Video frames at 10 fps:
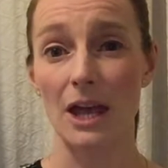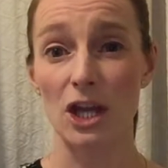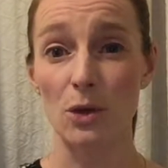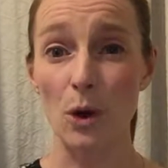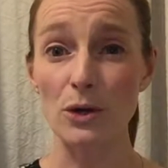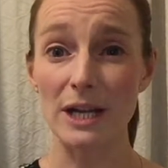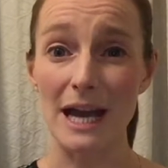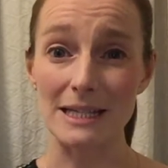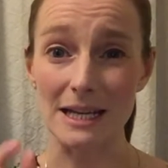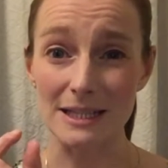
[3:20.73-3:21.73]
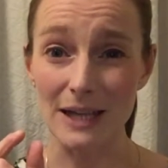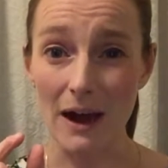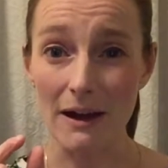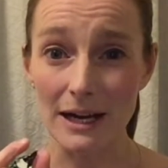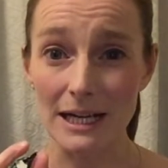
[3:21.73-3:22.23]
You only get a
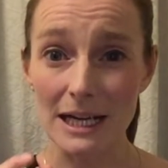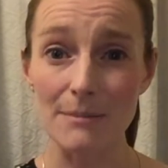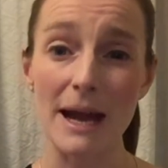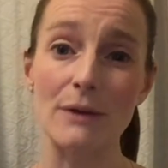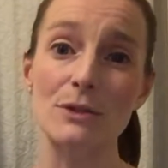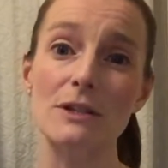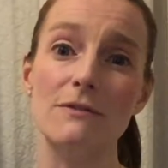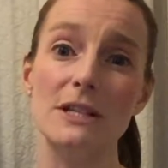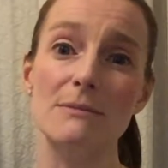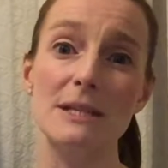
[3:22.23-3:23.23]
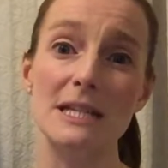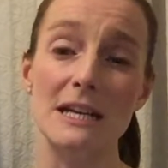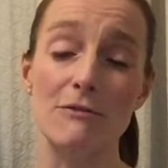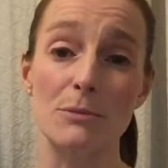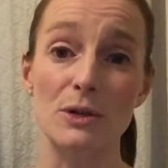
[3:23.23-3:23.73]
tiny amount of vitamin D
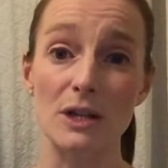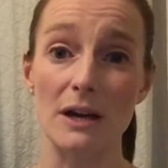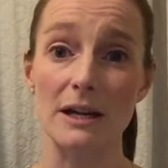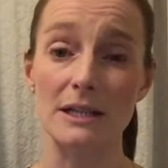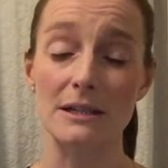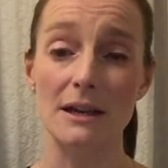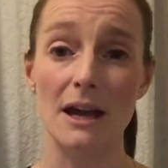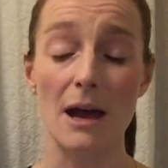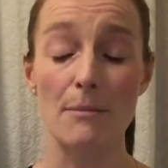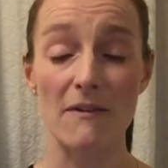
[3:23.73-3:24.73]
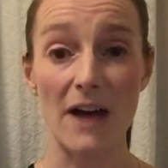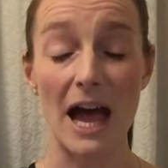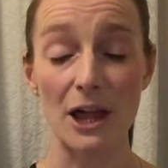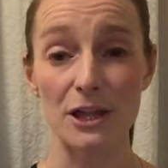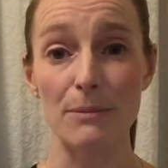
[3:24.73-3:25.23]
from your diet, but for
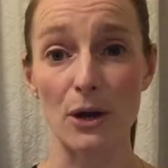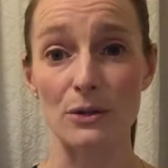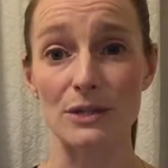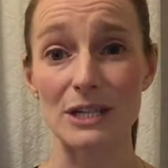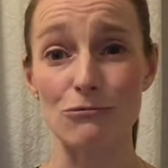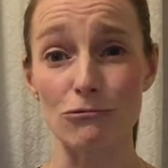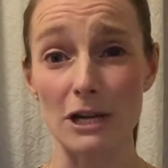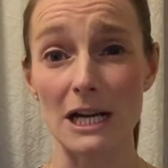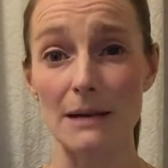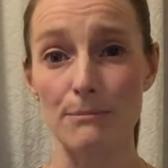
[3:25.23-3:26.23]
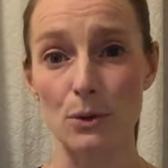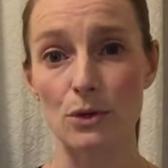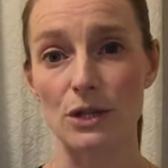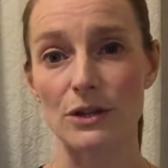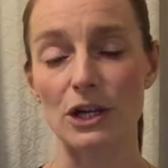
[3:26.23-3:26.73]
healthy bones it's really
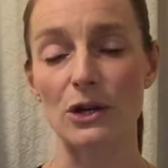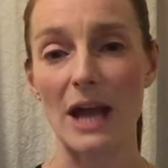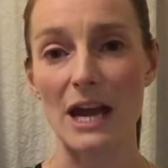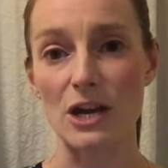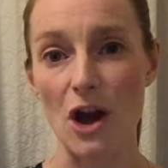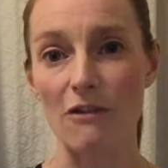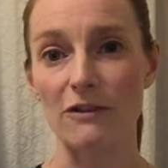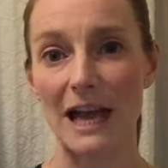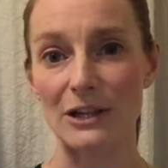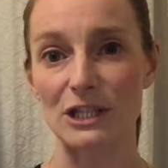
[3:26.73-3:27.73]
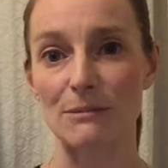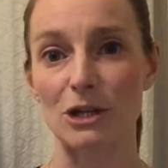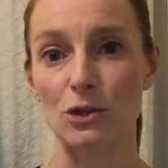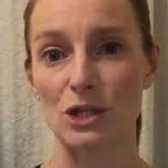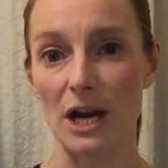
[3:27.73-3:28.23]
important that you get enough calcium in
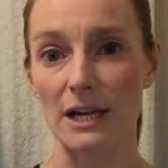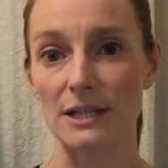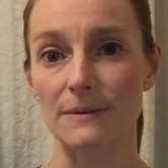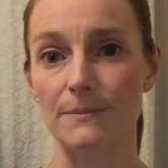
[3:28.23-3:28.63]
your diet.